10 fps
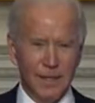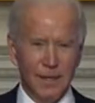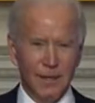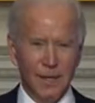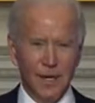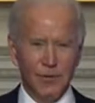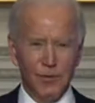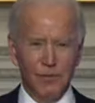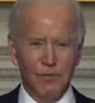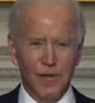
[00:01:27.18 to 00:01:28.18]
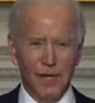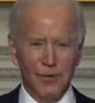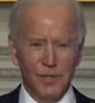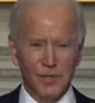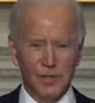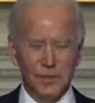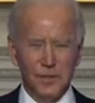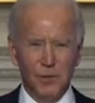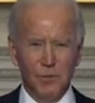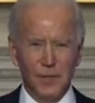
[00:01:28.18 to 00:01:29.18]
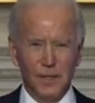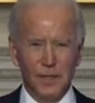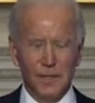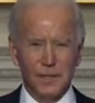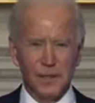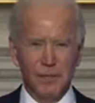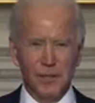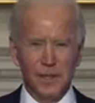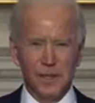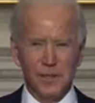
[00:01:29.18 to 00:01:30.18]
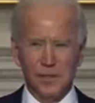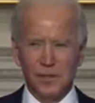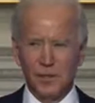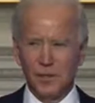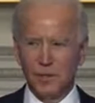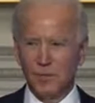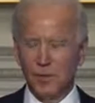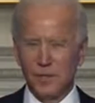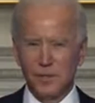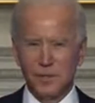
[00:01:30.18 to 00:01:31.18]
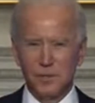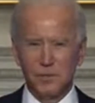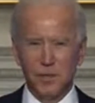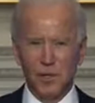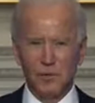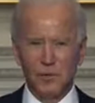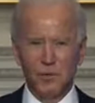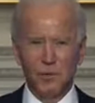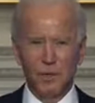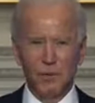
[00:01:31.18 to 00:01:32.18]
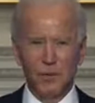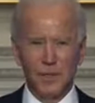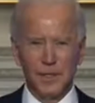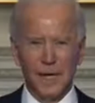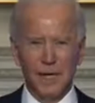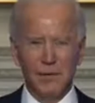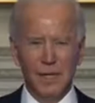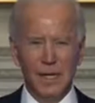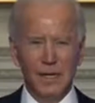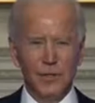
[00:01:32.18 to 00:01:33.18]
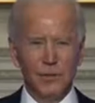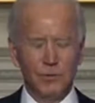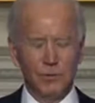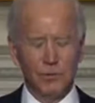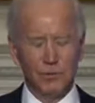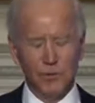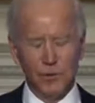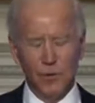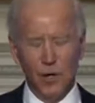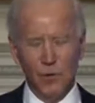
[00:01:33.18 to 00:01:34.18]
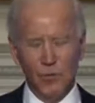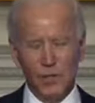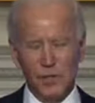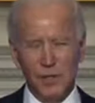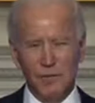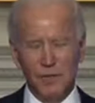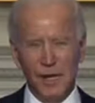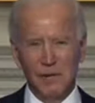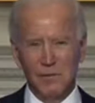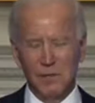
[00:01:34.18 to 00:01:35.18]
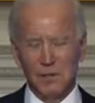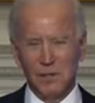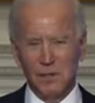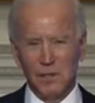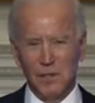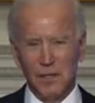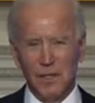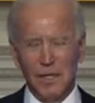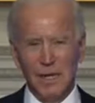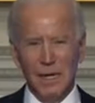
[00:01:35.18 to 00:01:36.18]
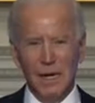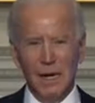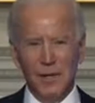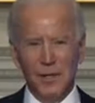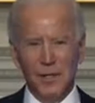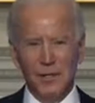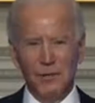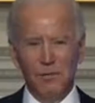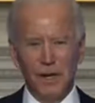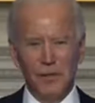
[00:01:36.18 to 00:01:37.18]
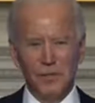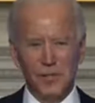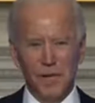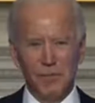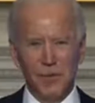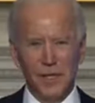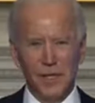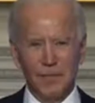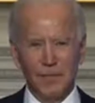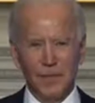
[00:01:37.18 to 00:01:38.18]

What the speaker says: A lot of you follow this, and nobody is, I mean this sincerely, the press is the smartest group of people in town. You hone this stuff down clearly. I think you found the same thing.